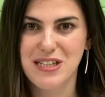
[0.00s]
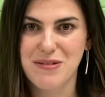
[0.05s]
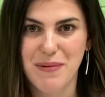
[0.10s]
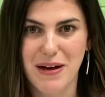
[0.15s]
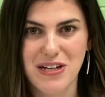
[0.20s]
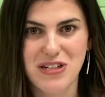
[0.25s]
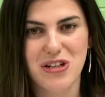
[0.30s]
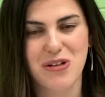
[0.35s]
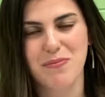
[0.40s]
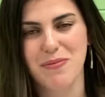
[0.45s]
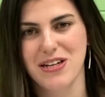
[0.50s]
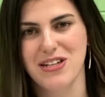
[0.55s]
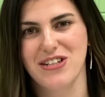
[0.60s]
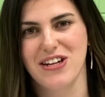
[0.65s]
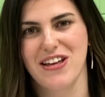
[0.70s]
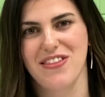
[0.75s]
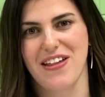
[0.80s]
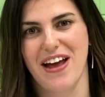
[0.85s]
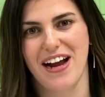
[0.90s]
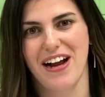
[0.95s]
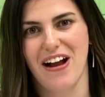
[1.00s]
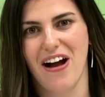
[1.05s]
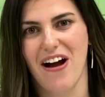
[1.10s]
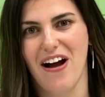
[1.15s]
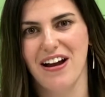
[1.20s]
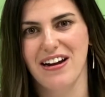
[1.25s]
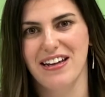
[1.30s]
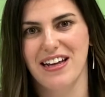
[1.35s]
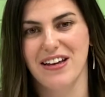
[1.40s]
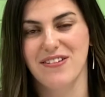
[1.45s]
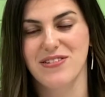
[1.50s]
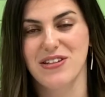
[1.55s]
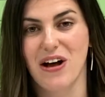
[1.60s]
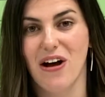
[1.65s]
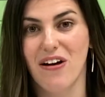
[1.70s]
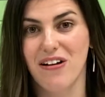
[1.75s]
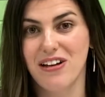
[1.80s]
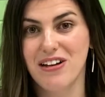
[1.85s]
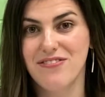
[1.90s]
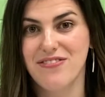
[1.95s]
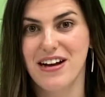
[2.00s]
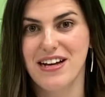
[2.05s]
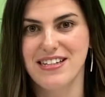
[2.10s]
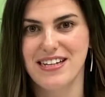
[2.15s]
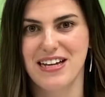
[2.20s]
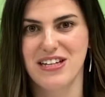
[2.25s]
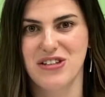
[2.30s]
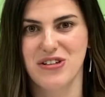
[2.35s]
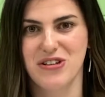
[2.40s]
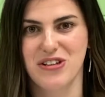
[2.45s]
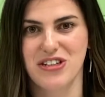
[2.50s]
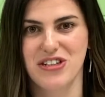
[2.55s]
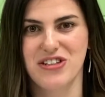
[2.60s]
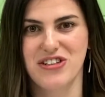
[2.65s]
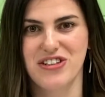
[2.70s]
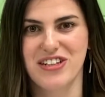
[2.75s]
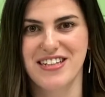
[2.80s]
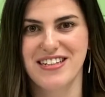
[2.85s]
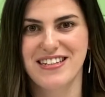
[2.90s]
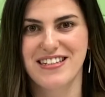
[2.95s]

special mission that God gives all of us as Christians